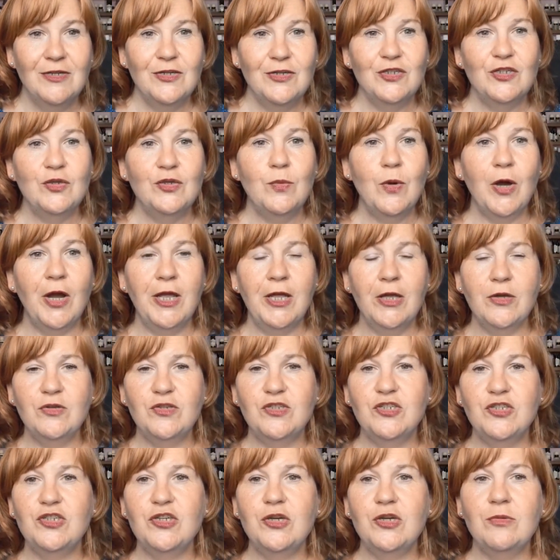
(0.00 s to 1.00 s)
So what I
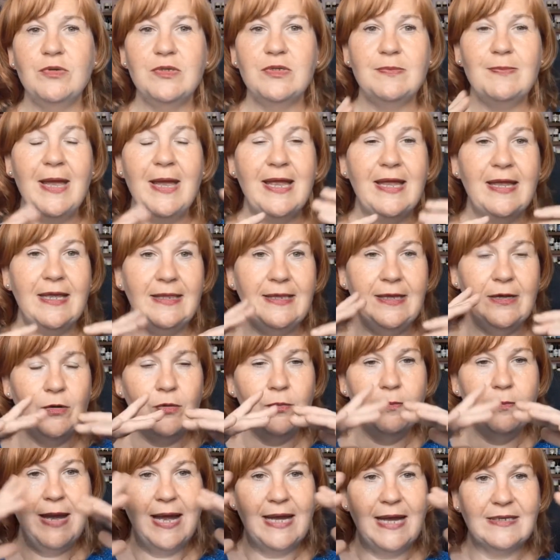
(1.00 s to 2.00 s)
used to do is make a
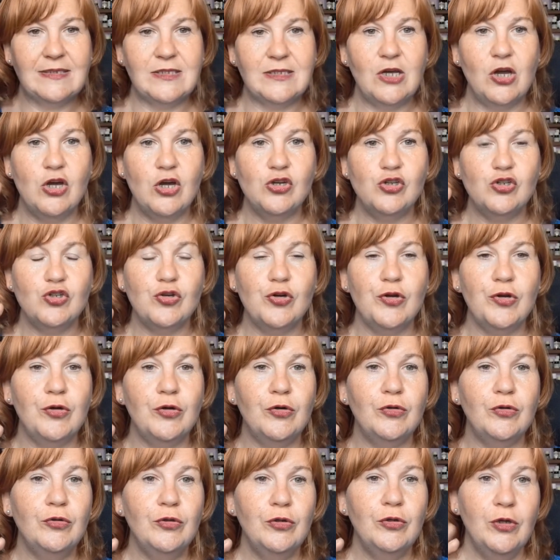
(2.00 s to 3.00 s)
little massage
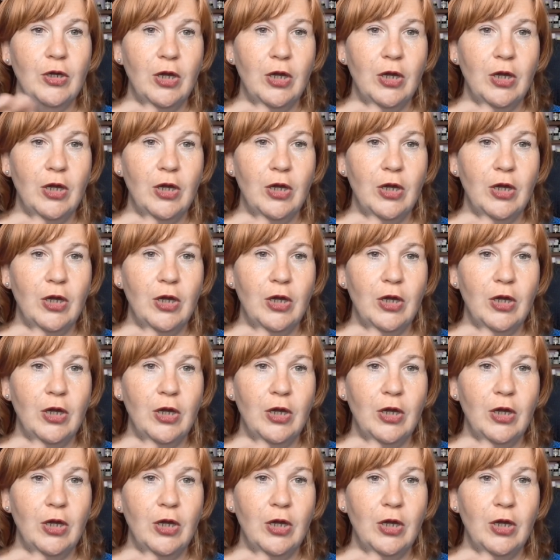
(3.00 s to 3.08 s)
oil,